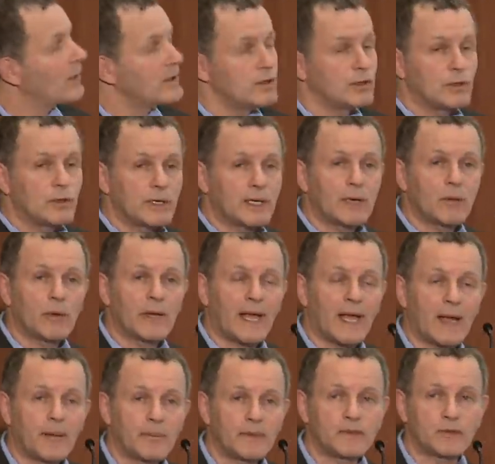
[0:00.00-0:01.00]
when you look at what
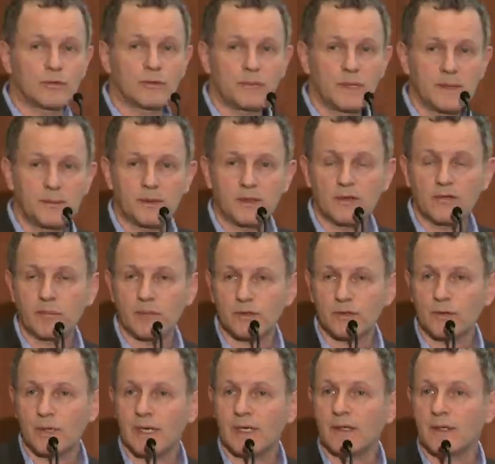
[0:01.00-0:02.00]
happens when people have been
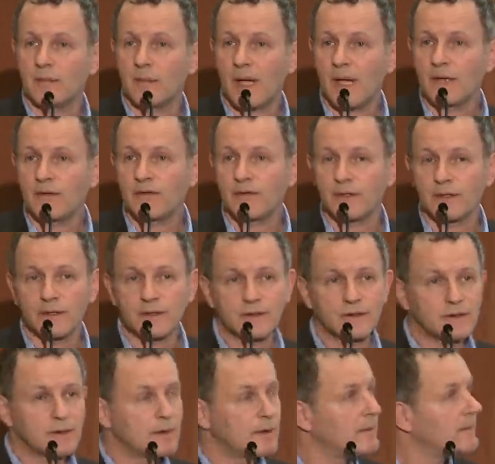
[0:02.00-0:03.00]
trained in
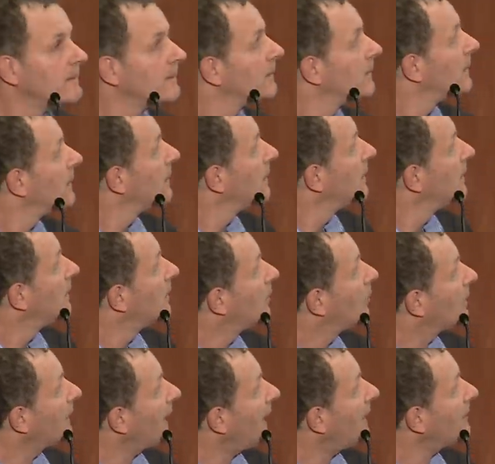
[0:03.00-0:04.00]
mindfulness,
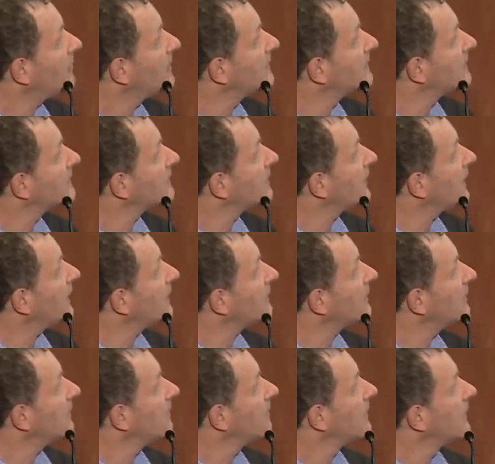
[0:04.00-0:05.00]
what happens is
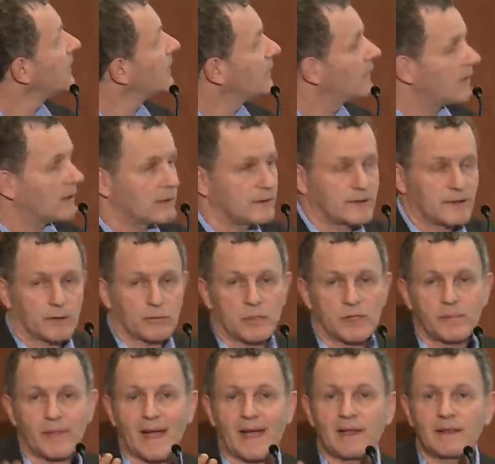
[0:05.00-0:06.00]
that there is a
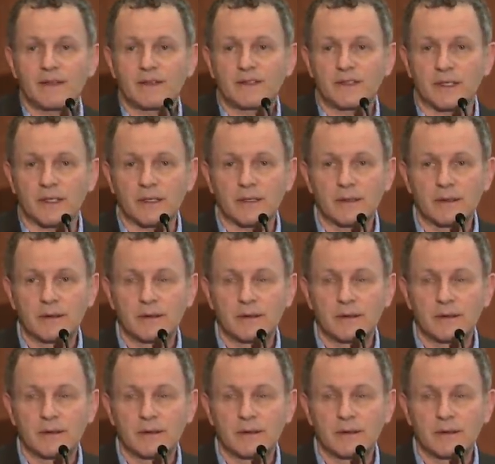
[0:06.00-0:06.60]
rebalancing.